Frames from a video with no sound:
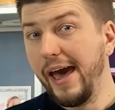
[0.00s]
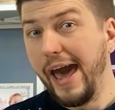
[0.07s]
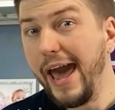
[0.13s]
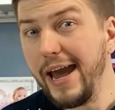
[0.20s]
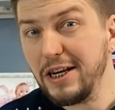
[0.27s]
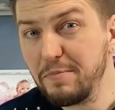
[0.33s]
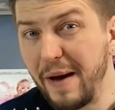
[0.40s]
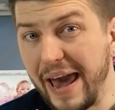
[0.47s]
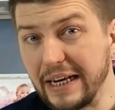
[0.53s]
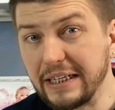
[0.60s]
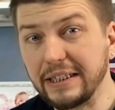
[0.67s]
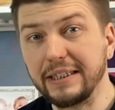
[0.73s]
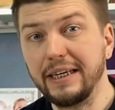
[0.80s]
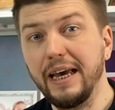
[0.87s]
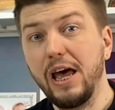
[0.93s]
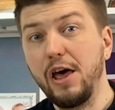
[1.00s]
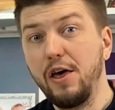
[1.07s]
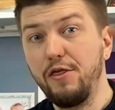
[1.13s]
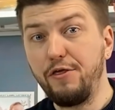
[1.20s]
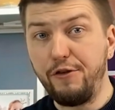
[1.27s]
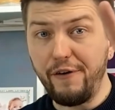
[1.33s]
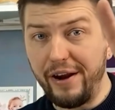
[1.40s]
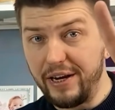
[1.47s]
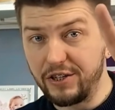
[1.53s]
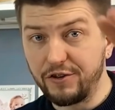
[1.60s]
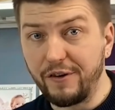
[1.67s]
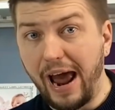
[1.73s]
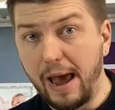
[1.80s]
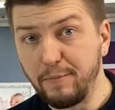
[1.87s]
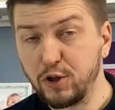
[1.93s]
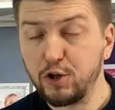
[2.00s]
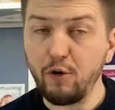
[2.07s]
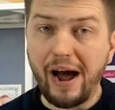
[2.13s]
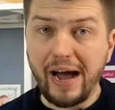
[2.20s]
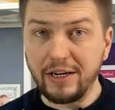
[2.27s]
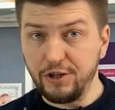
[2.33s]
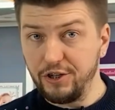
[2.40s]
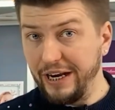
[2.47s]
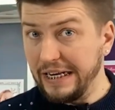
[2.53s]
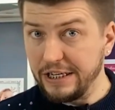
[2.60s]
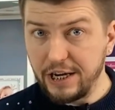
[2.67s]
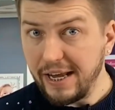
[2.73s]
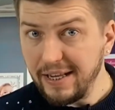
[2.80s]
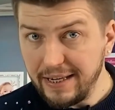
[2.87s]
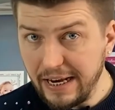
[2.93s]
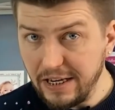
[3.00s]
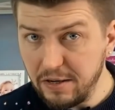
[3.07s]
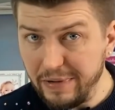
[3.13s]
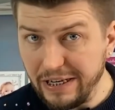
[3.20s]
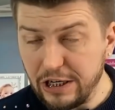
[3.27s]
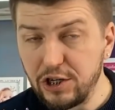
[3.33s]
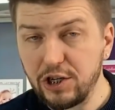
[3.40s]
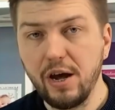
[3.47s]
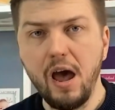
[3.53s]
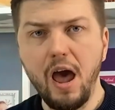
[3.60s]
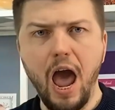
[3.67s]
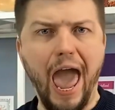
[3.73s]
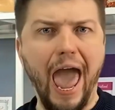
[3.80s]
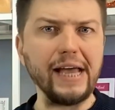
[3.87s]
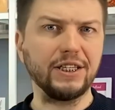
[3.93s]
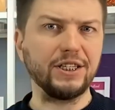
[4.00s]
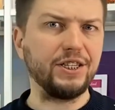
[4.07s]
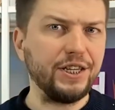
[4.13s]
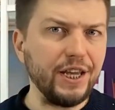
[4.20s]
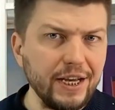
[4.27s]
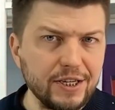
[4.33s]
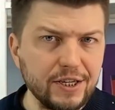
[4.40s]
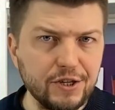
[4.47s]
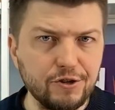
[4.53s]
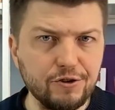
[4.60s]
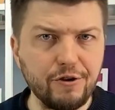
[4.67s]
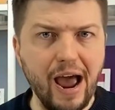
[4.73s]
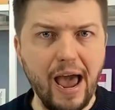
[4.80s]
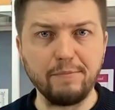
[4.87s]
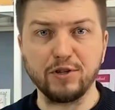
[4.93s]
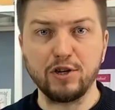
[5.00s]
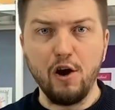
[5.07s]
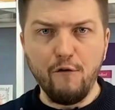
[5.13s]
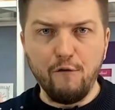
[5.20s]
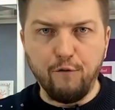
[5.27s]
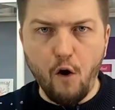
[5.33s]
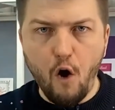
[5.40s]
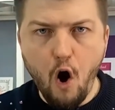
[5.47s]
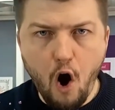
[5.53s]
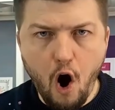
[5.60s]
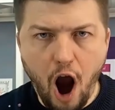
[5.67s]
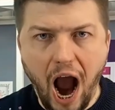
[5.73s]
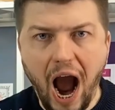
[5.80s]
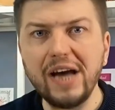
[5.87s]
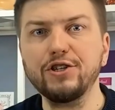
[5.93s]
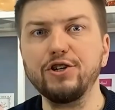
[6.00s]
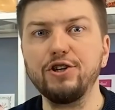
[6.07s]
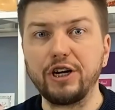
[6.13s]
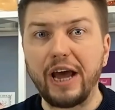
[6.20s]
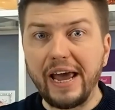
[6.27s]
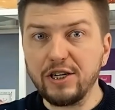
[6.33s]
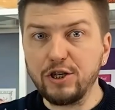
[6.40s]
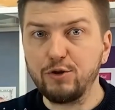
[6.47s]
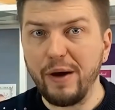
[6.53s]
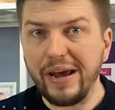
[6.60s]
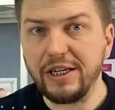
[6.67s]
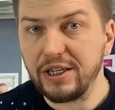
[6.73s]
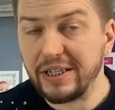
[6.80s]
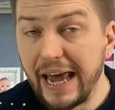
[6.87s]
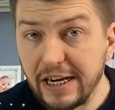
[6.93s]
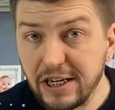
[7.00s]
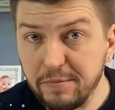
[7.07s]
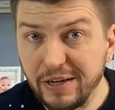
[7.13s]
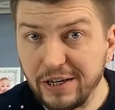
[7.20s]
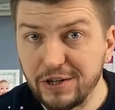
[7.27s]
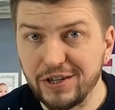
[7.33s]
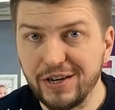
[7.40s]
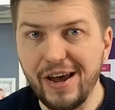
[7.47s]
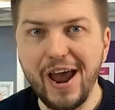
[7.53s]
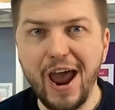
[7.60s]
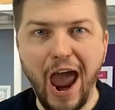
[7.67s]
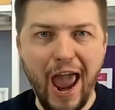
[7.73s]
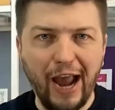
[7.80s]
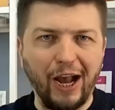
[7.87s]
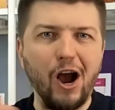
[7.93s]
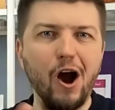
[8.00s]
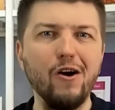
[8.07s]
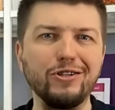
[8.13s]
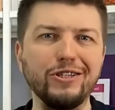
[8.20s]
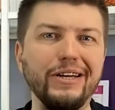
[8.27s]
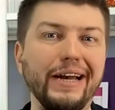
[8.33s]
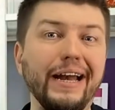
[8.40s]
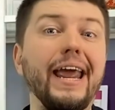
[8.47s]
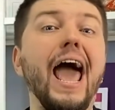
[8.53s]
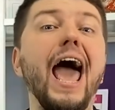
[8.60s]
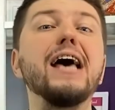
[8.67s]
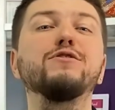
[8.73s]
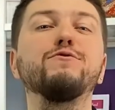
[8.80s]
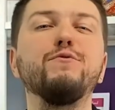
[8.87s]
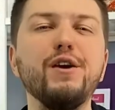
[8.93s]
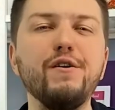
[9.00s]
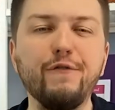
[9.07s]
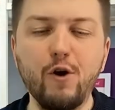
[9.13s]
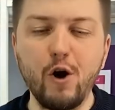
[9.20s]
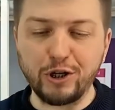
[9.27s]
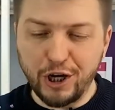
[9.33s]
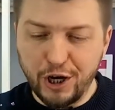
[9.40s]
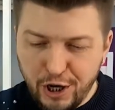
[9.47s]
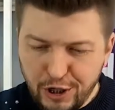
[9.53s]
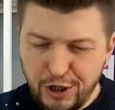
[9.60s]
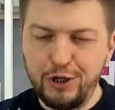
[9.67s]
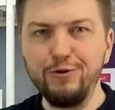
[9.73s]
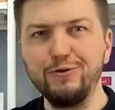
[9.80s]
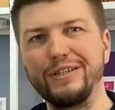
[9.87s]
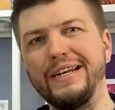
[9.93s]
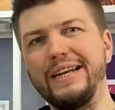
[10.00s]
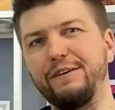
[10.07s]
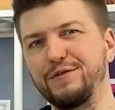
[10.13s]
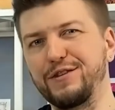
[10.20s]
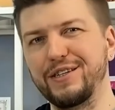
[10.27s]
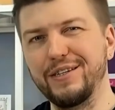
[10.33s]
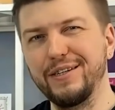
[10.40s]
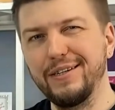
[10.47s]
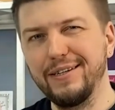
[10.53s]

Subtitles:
It makes 3 stripes 210 centimeters and 6 stripes 420 centimeters, accordingly as we've got 2 sleeves.